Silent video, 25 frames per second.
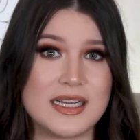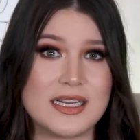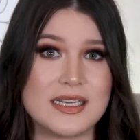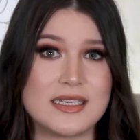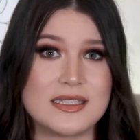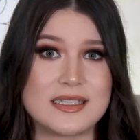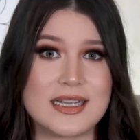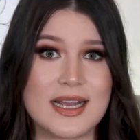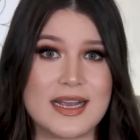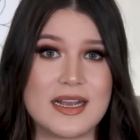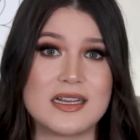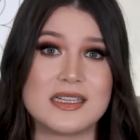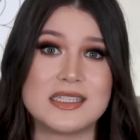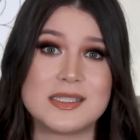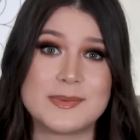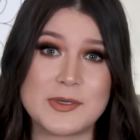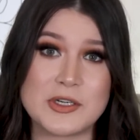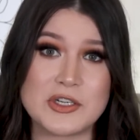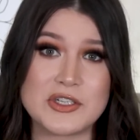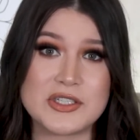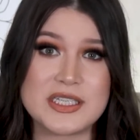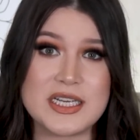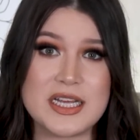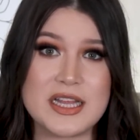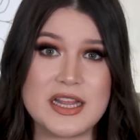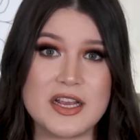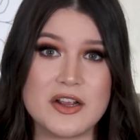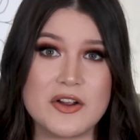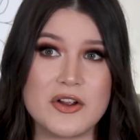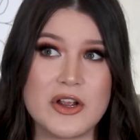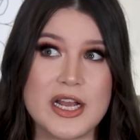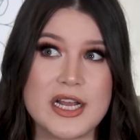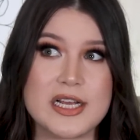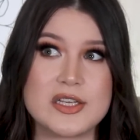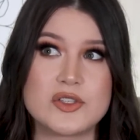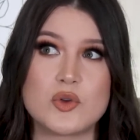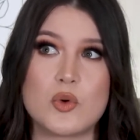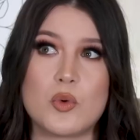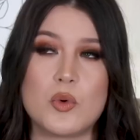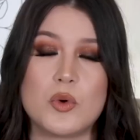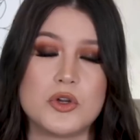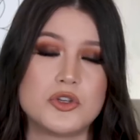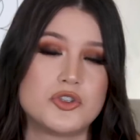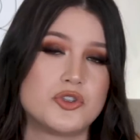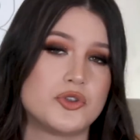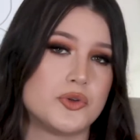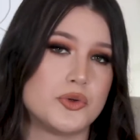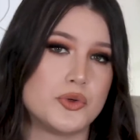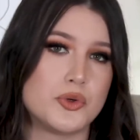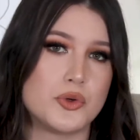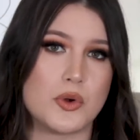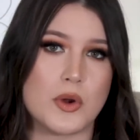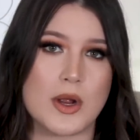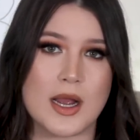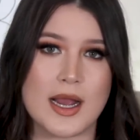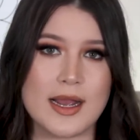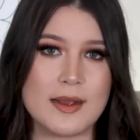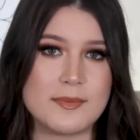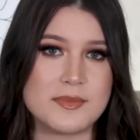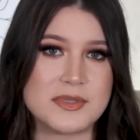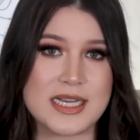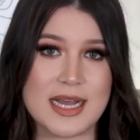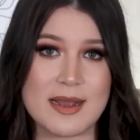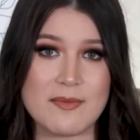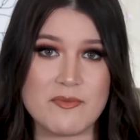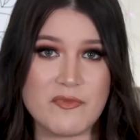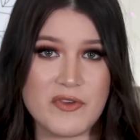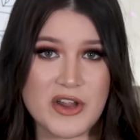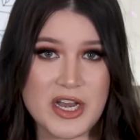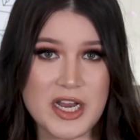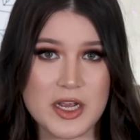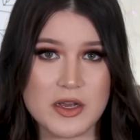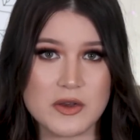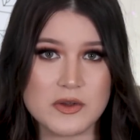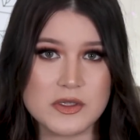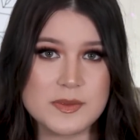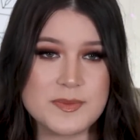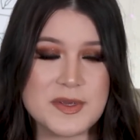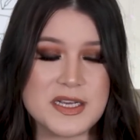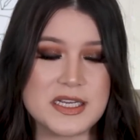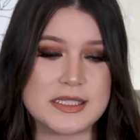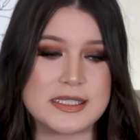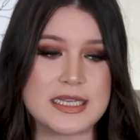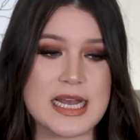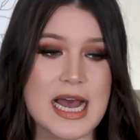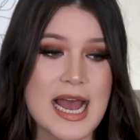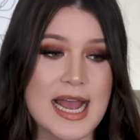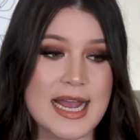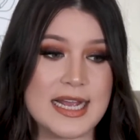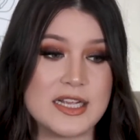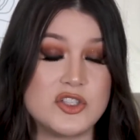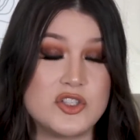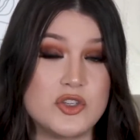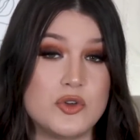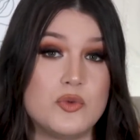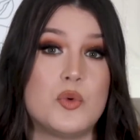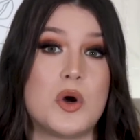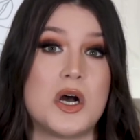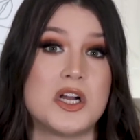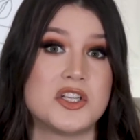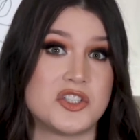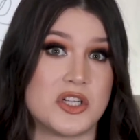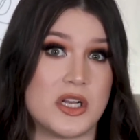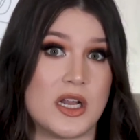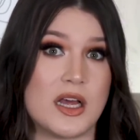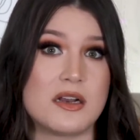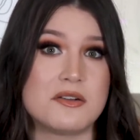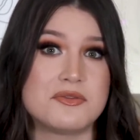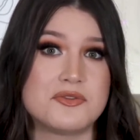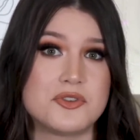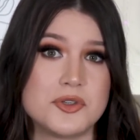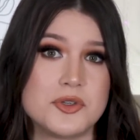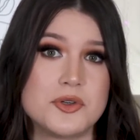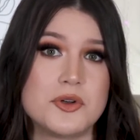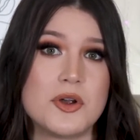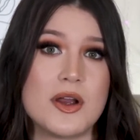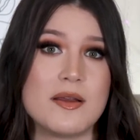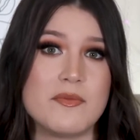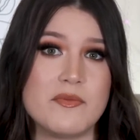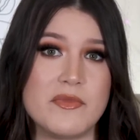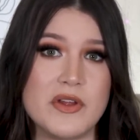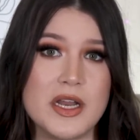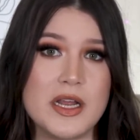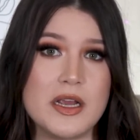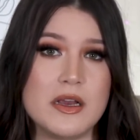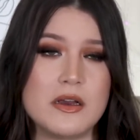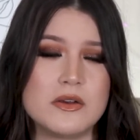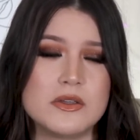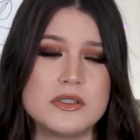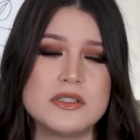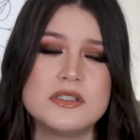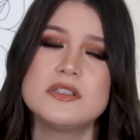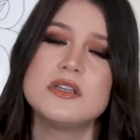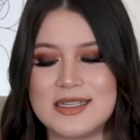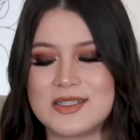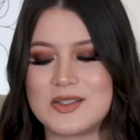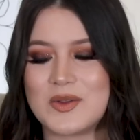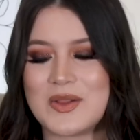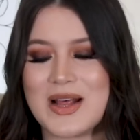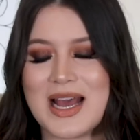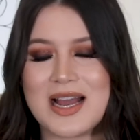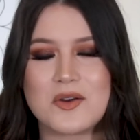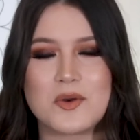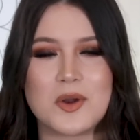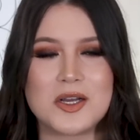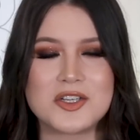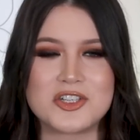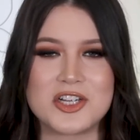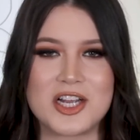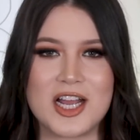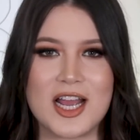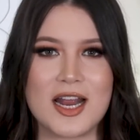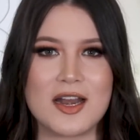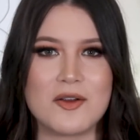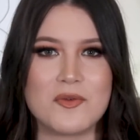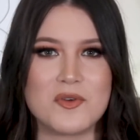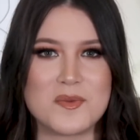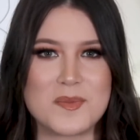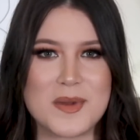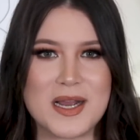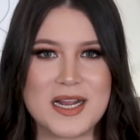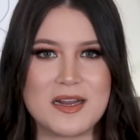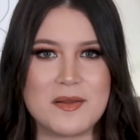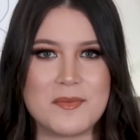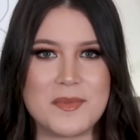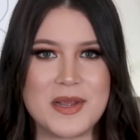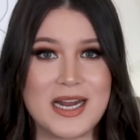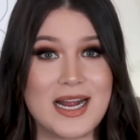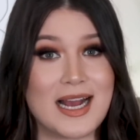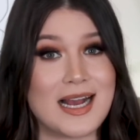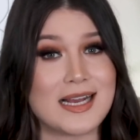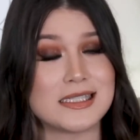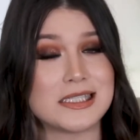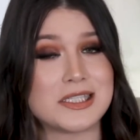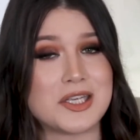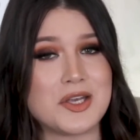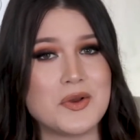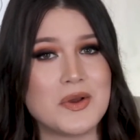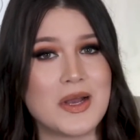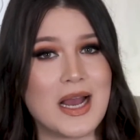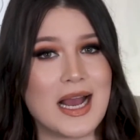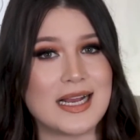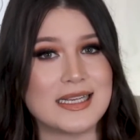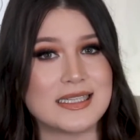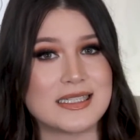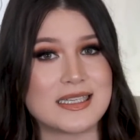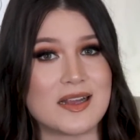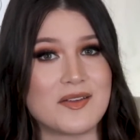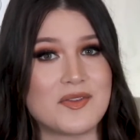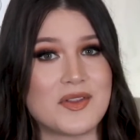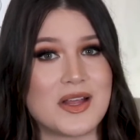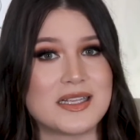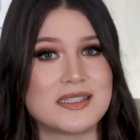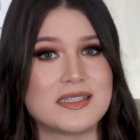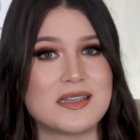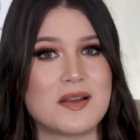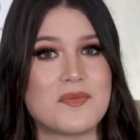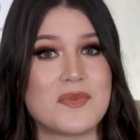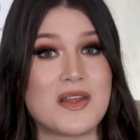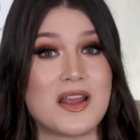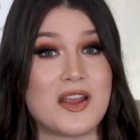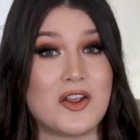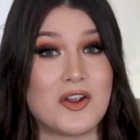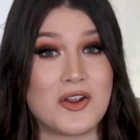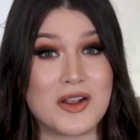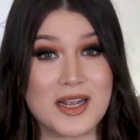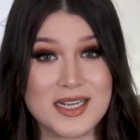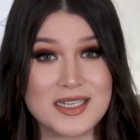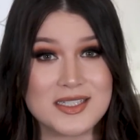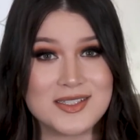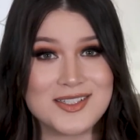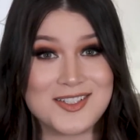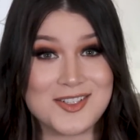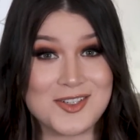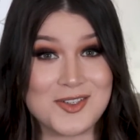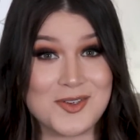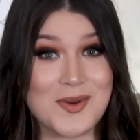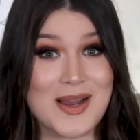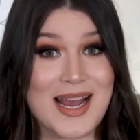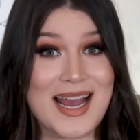is like conspiracy theories or true crime type videos, because I do watch a lot of true crime videos. And so that question kind of reminded me to ask you guys if that's something you're into.